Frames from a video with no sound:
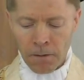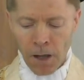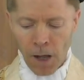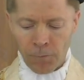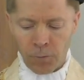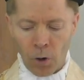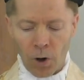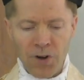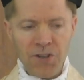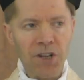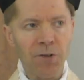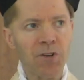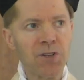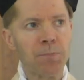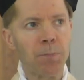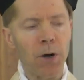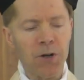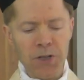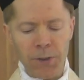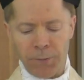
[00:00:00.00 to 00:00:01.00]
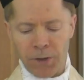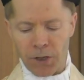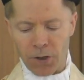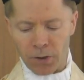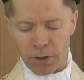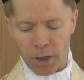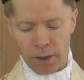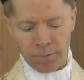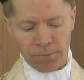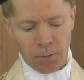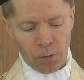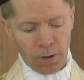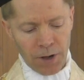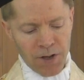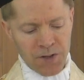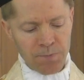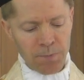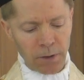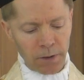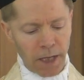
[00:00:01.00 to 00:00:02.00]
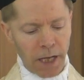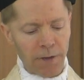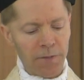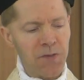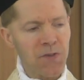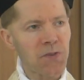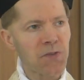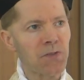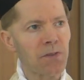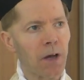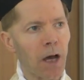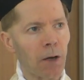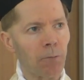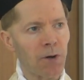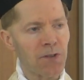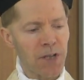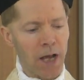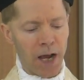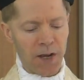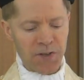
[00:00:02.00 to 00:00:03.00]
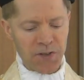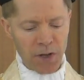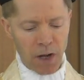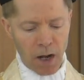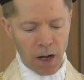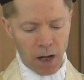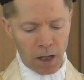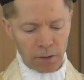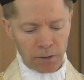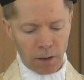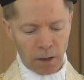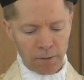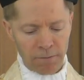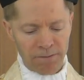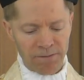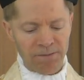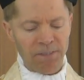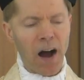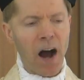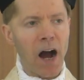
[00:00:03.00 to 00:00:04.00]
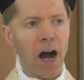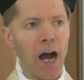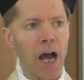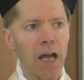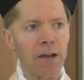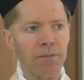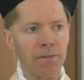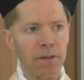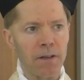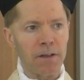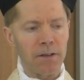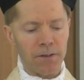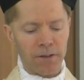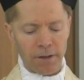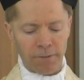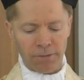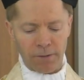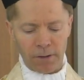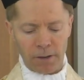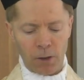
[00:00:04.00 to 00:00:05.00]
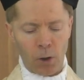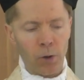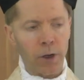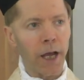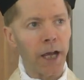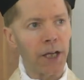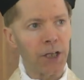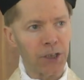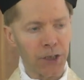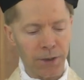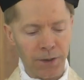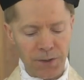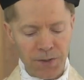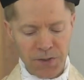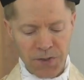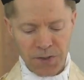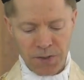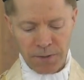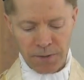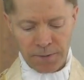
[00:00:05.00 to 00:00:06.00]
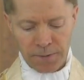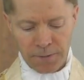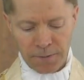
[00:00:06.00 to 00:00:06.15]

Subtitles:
Of course, he was persecuted for his beliefs and was exiled on 5 different occasions.